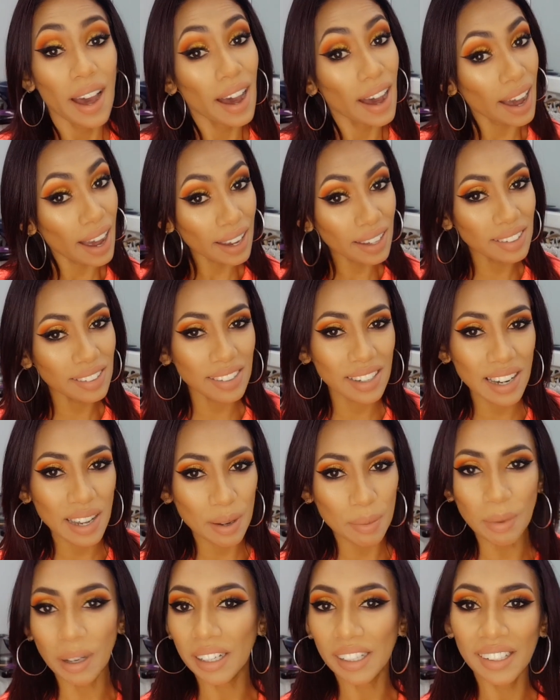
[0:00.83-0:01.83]
Hi
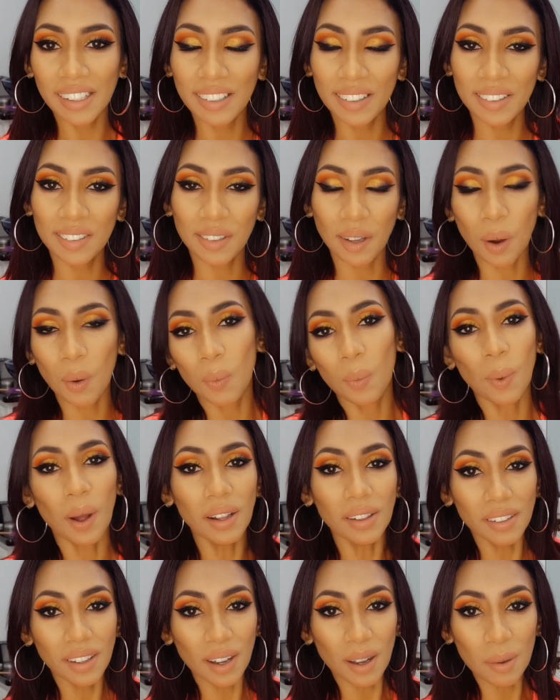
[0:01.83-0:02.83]
Slay Bunnies,
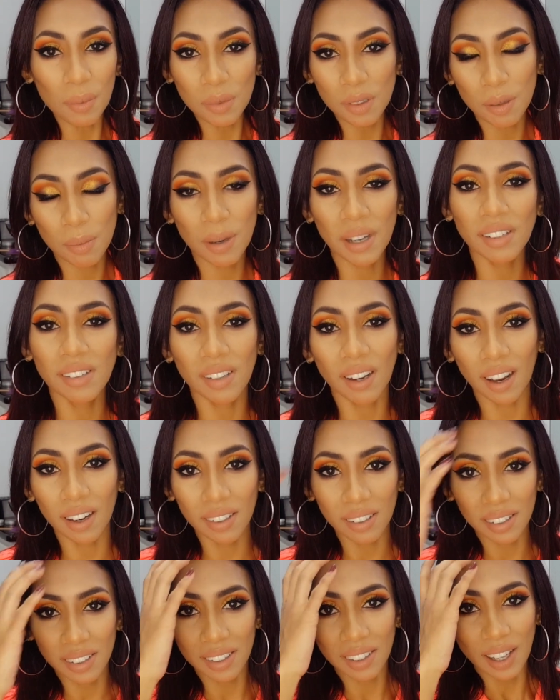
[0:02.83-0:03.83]
welcome to my
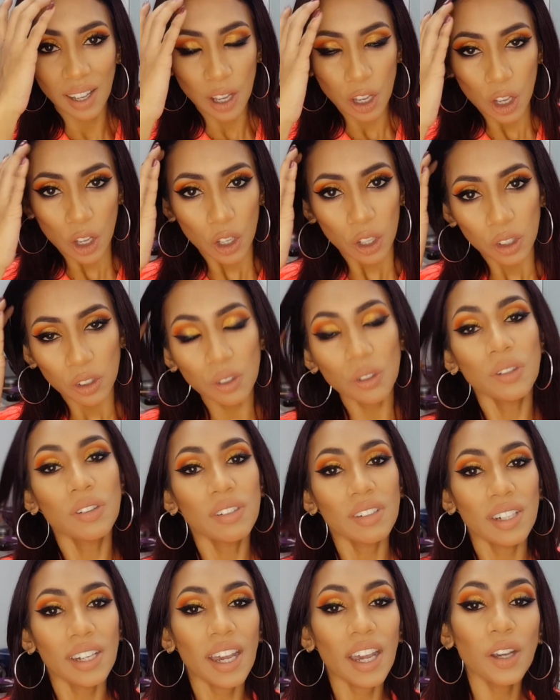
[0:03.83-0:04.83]
channel. So
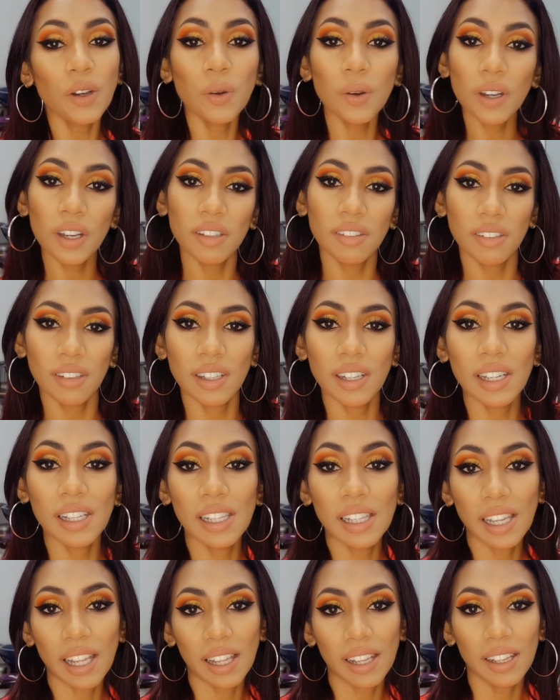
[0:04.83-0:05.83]
today I created a
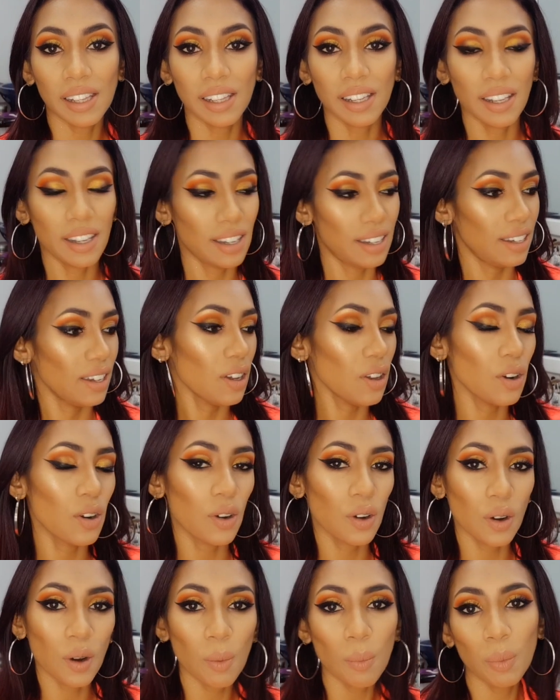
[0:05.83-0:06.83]

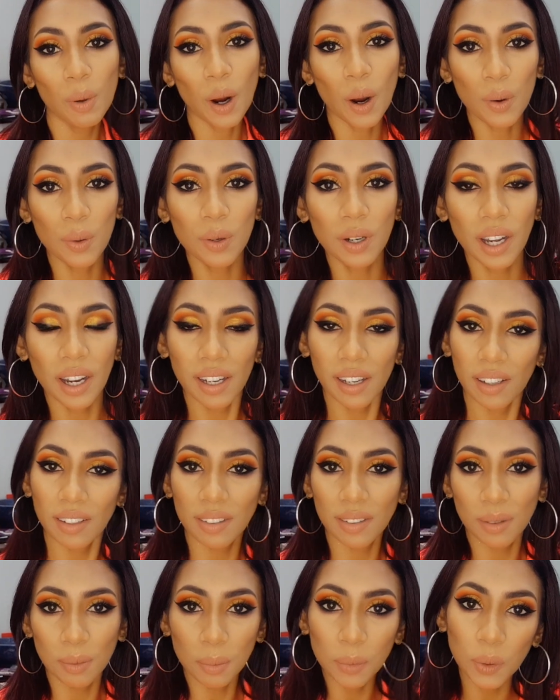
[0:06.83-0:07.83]
little, brown kind of
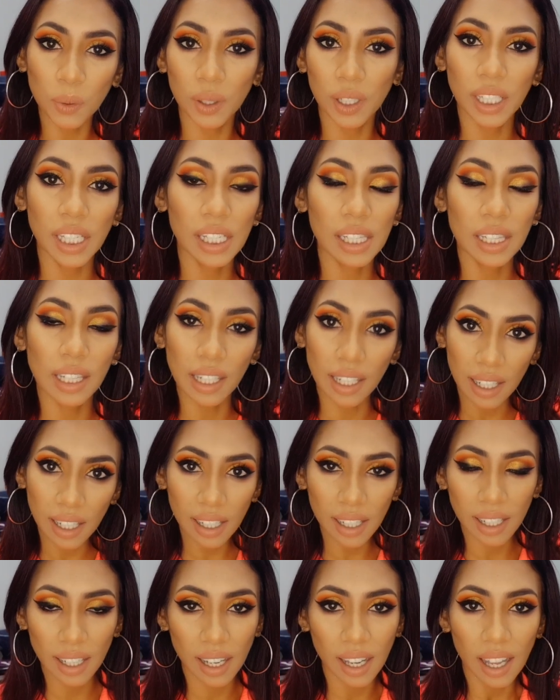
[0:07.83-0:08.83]
smoky
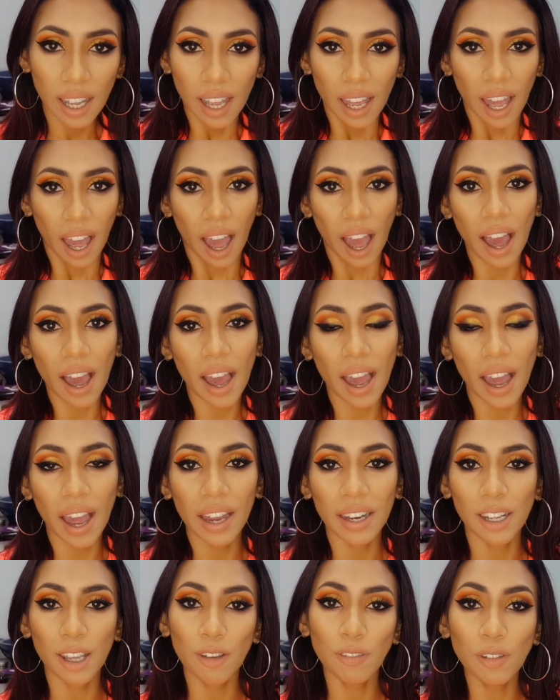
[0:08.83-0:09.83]
look.
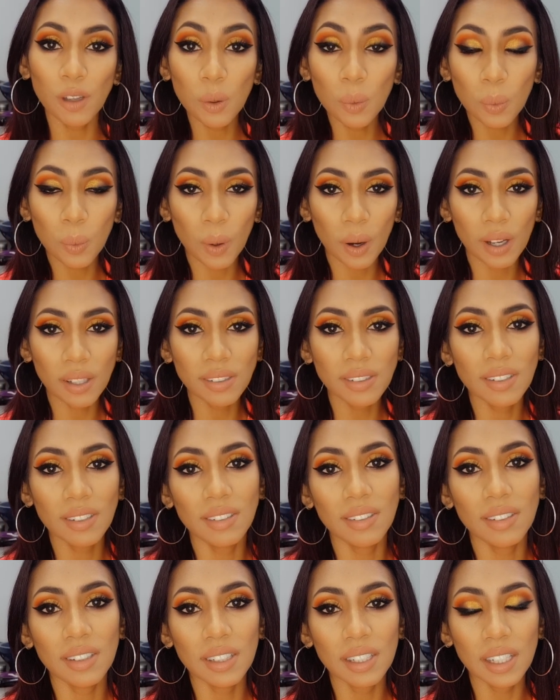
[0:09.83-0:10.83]
And if you want to
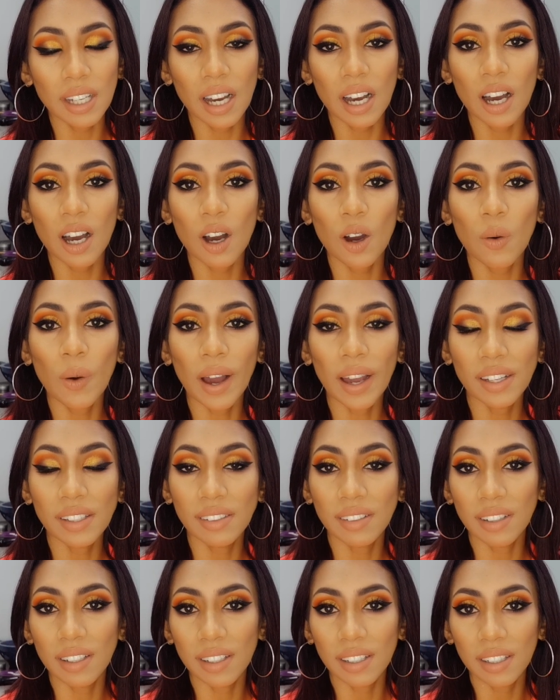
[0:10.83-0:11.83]
see how I
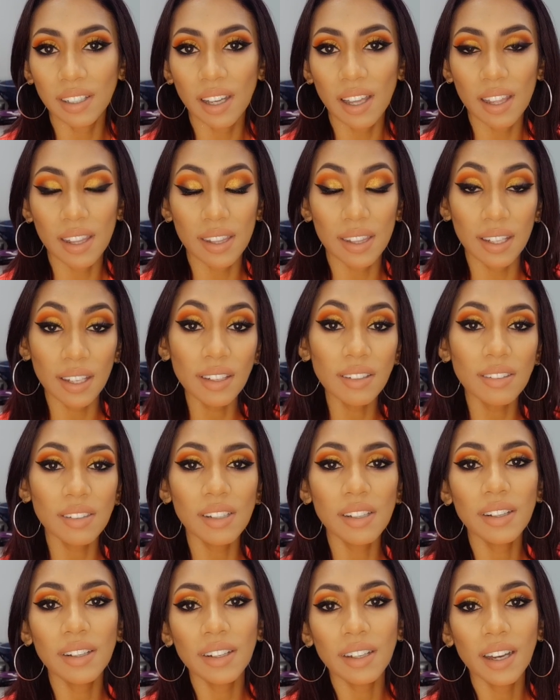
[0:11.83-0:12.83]
did this
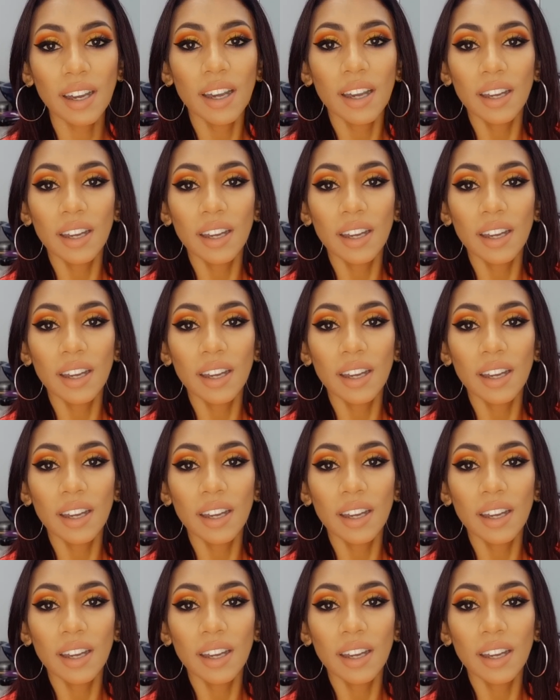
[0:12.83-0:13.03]
look,